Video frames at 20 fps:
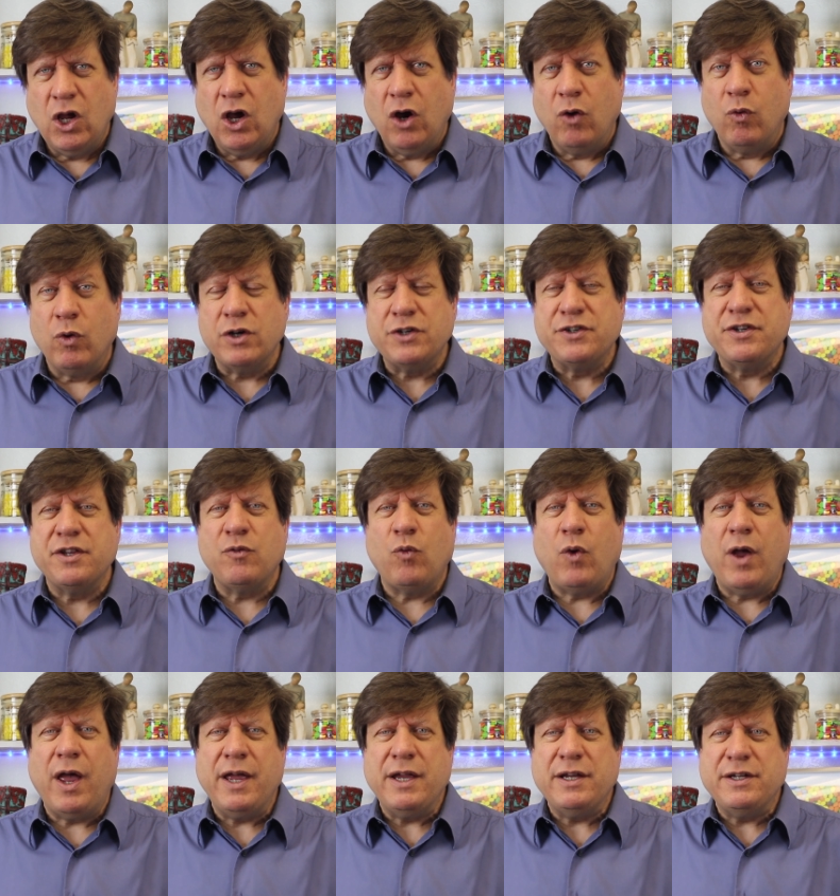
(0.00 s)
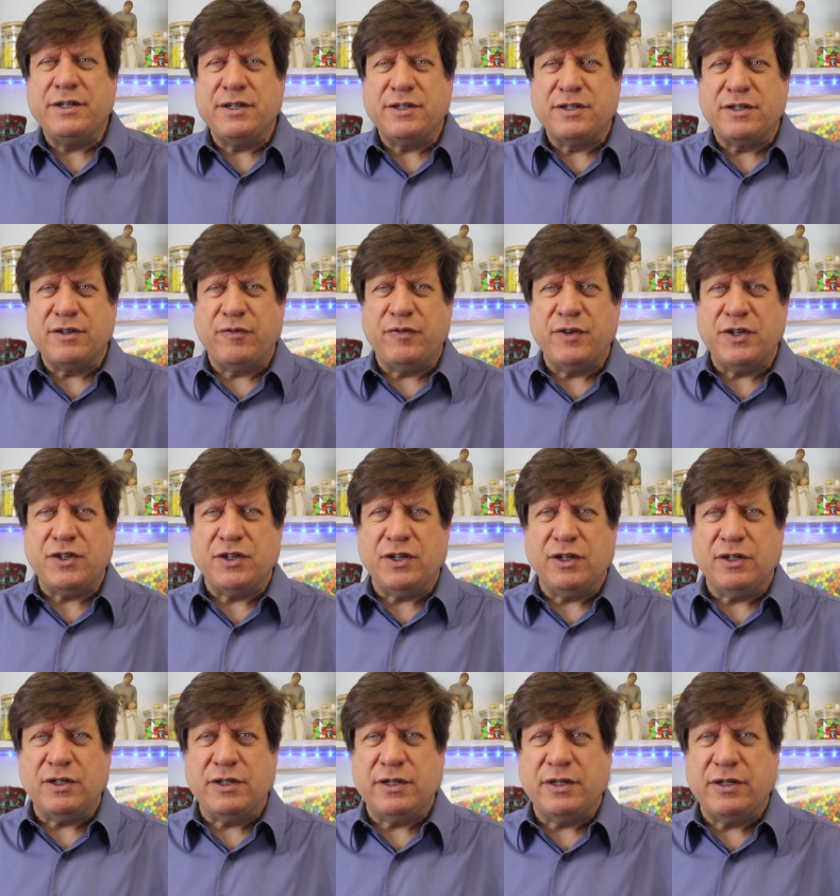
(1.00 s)
A word to the wise is
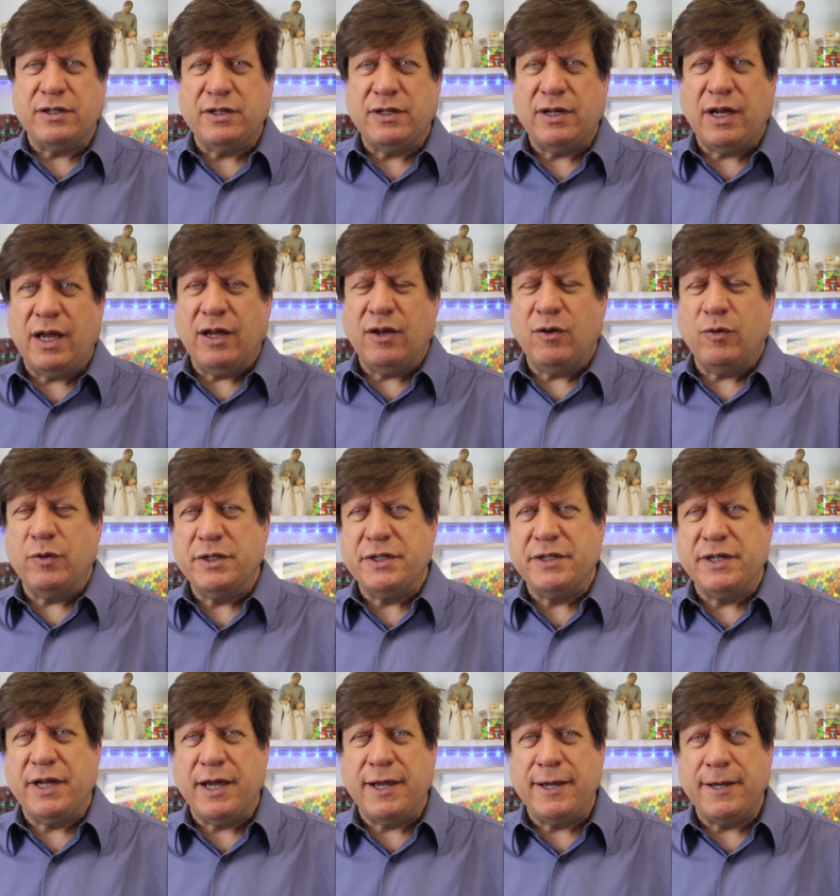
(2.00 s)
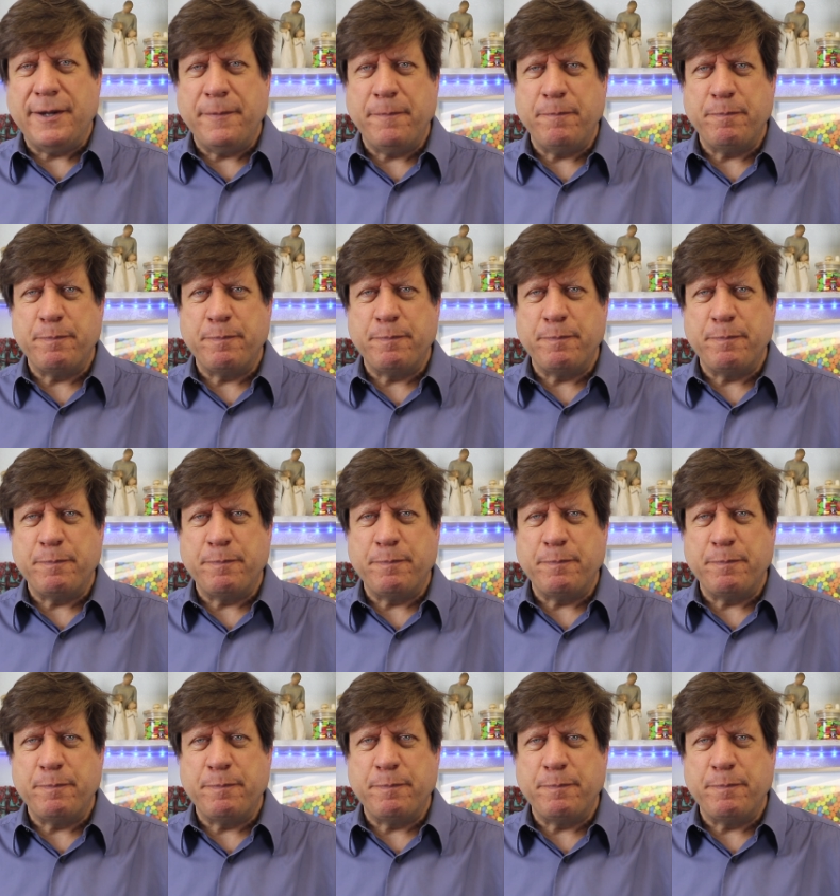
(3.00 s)
sufficient, I always say.